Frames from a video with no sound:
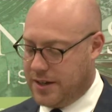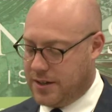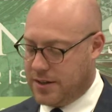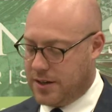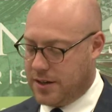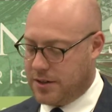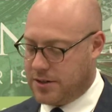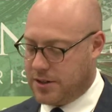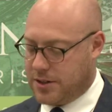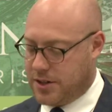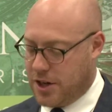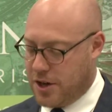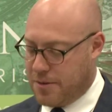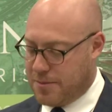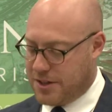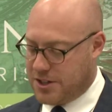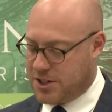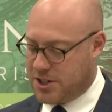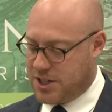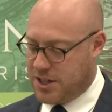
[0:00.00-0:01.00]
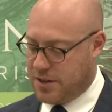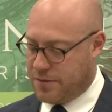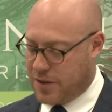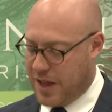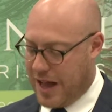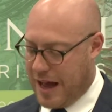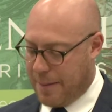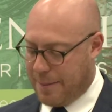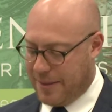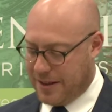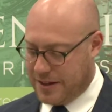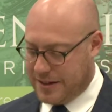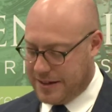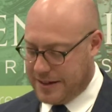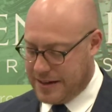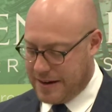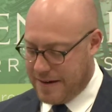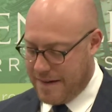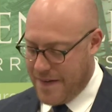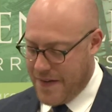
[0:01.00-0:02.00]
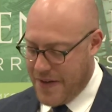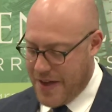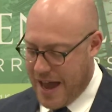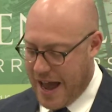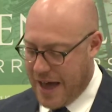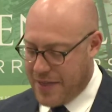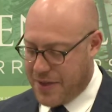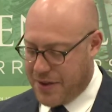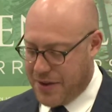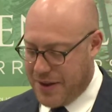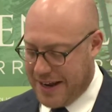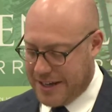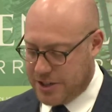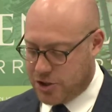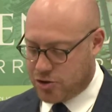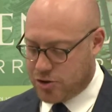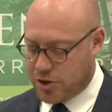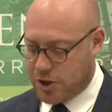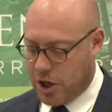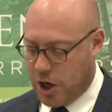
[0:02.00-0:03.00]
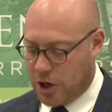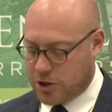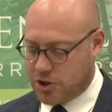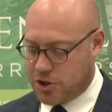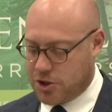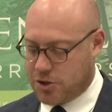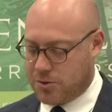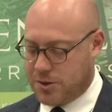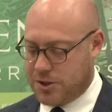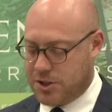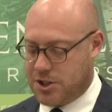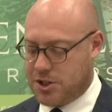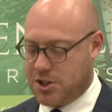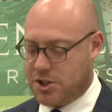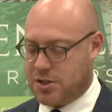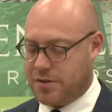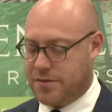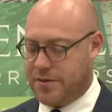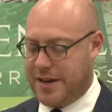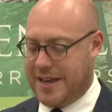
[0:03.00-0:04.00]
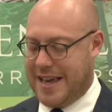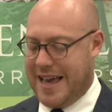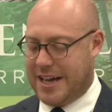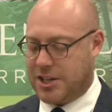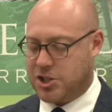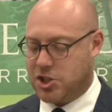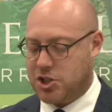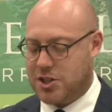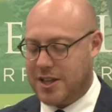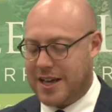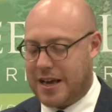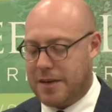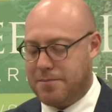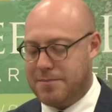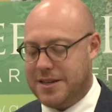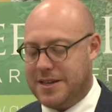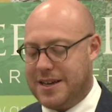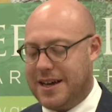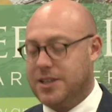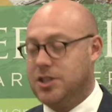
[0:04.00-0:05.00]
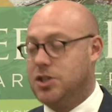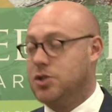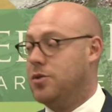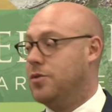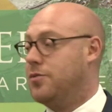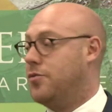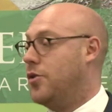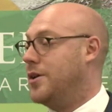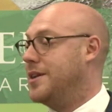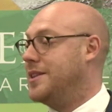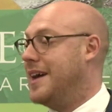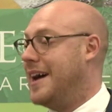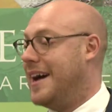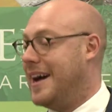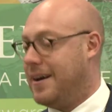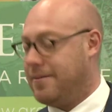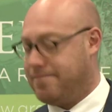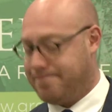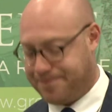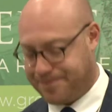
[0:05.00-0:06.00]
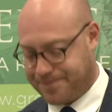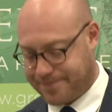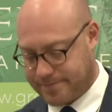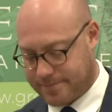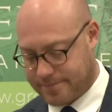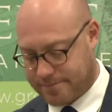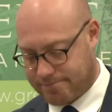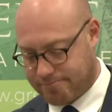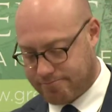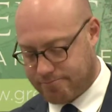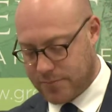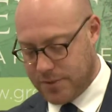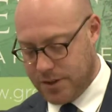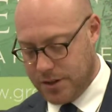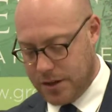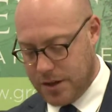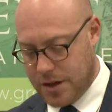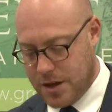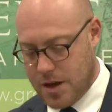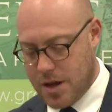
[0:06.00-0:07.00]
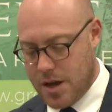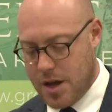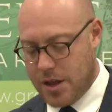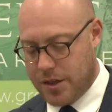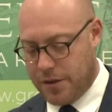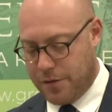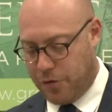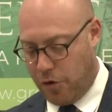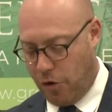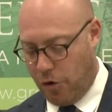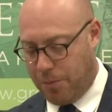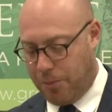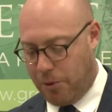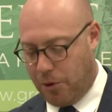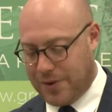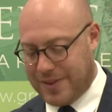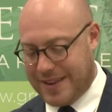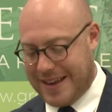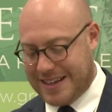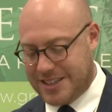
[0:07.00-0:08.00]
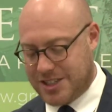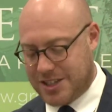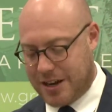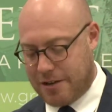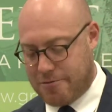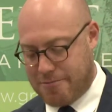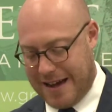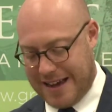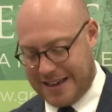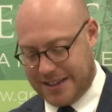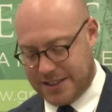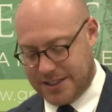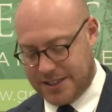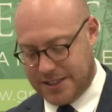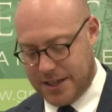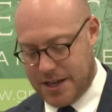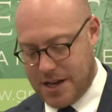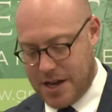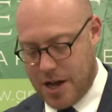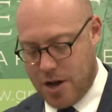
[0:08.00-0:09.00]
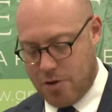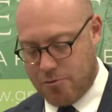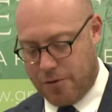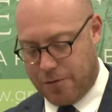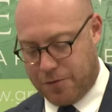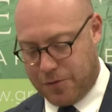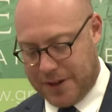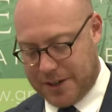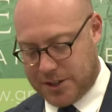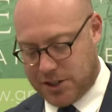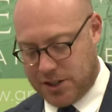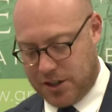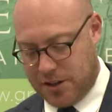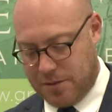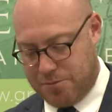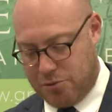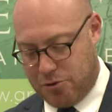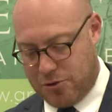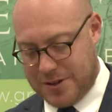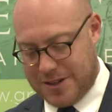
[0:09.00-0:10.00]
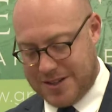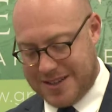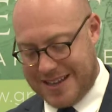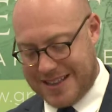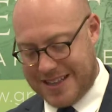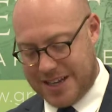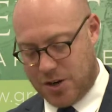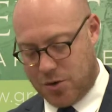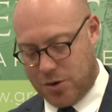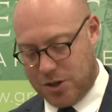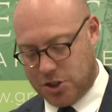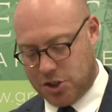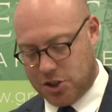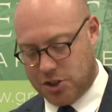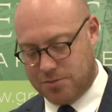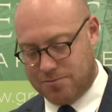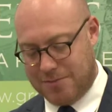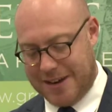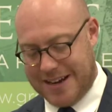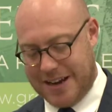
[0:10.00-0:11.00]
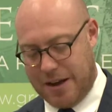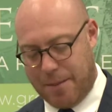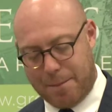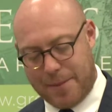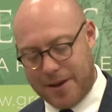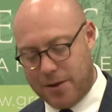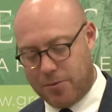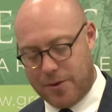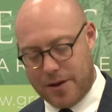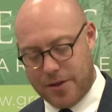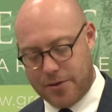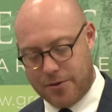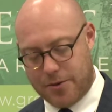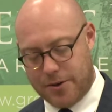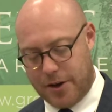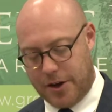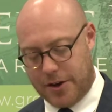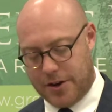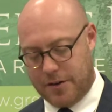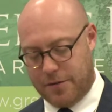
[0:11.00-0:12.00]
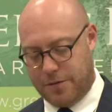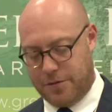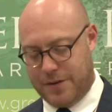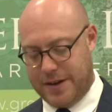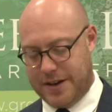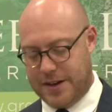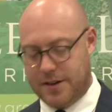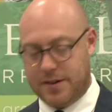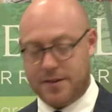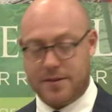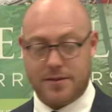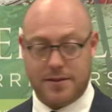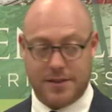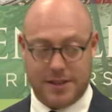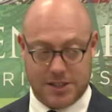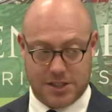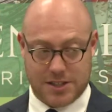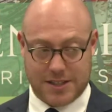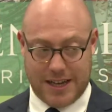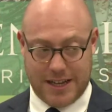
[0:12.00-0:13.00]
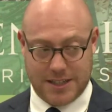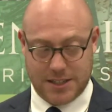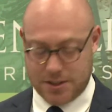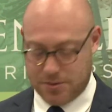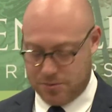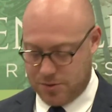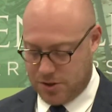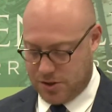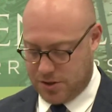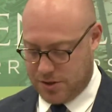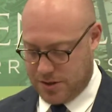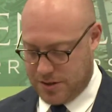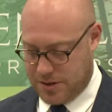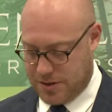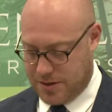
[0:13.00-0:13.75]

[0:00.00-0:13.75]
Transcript: indeterminacy of liability, and the nature and consequences of any action that can be done to avoid the harm. The fourth point that His Honour makes reflects on the point that the question may not be whether or not a defendant, in this case it was